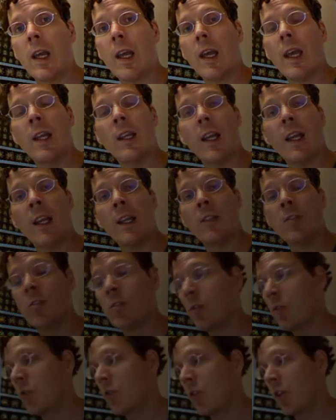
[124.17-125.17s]
and n
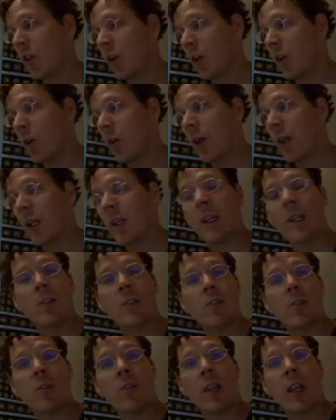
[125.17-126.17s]
choose 0 and n
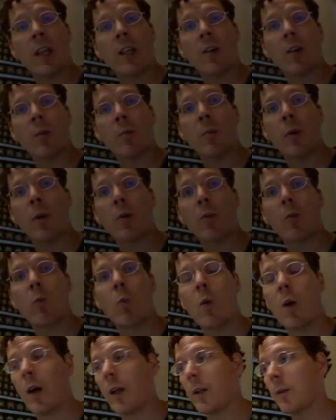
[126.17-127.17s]
choose n are both
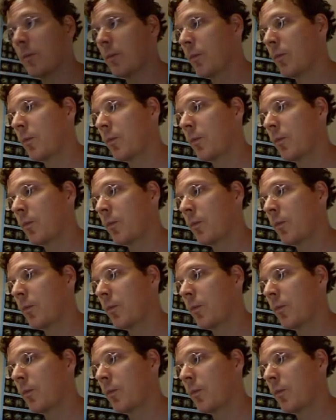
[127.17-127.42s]
1.